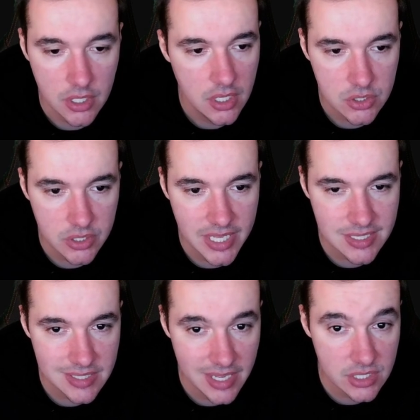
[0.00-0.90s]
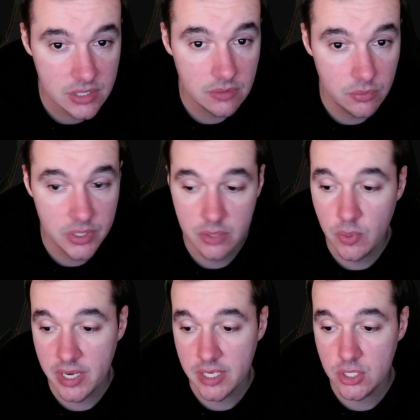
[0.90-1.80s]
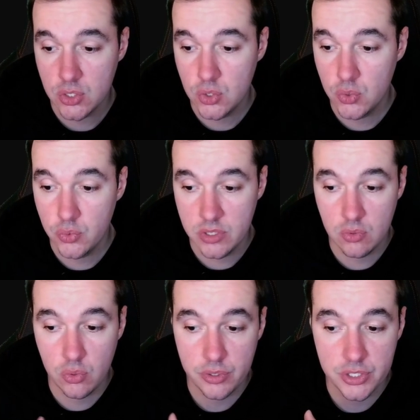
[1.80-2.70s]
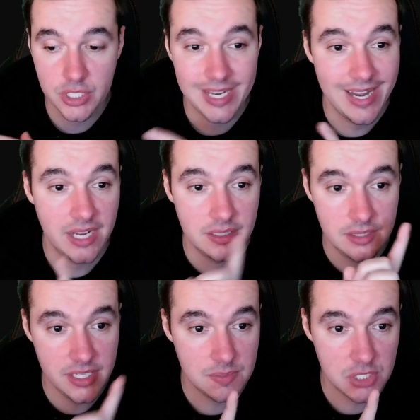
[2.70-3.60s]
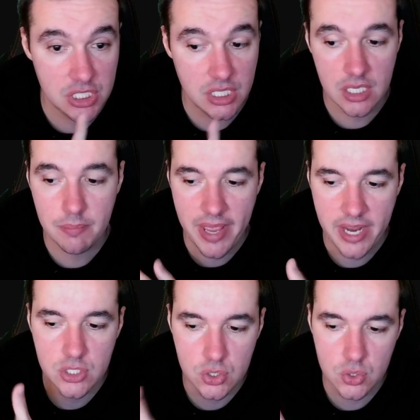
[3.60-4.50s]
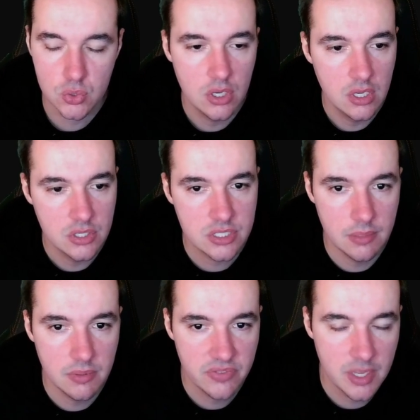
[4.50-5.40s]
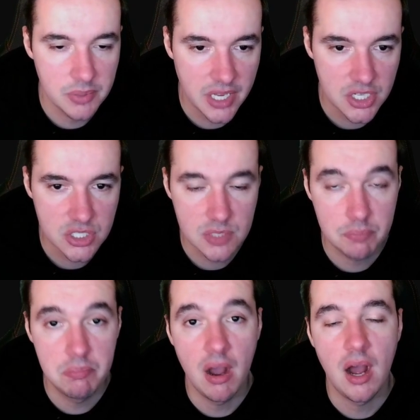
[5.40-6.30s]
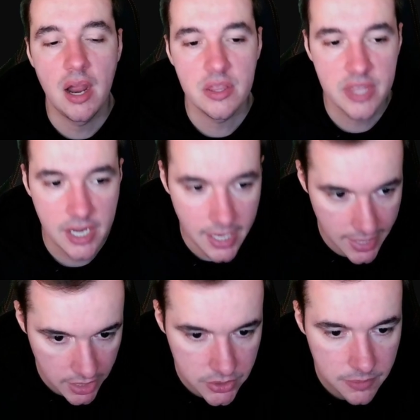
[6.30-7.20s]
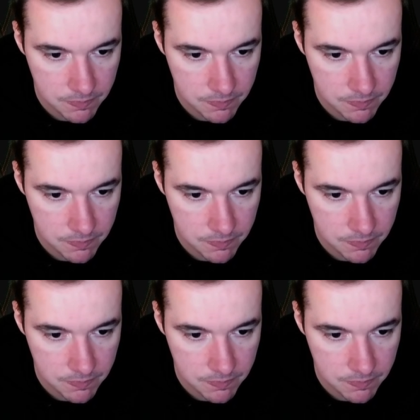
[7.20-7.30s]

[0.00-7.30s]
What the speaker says: So that's really what I need to do in order to connect this machine back to some of the applications behind that connector.